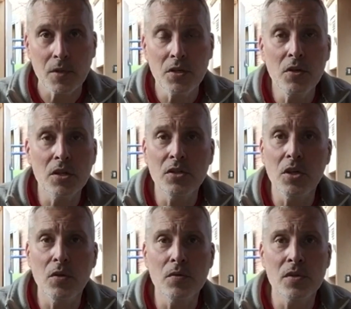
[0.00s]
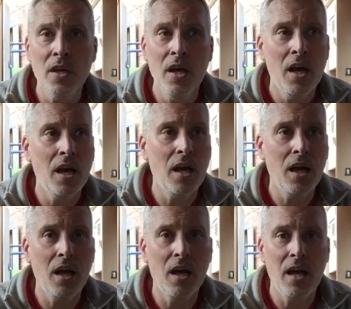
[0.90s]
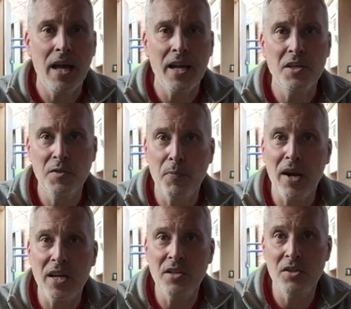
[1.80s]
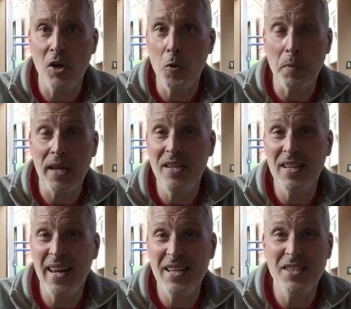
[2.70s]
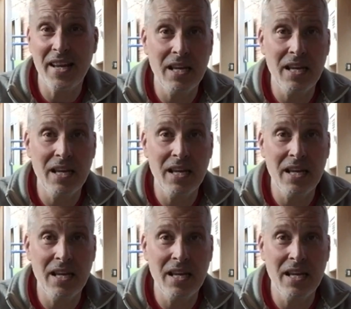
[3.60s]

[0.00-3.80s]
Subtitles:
You can use a spray soap indicator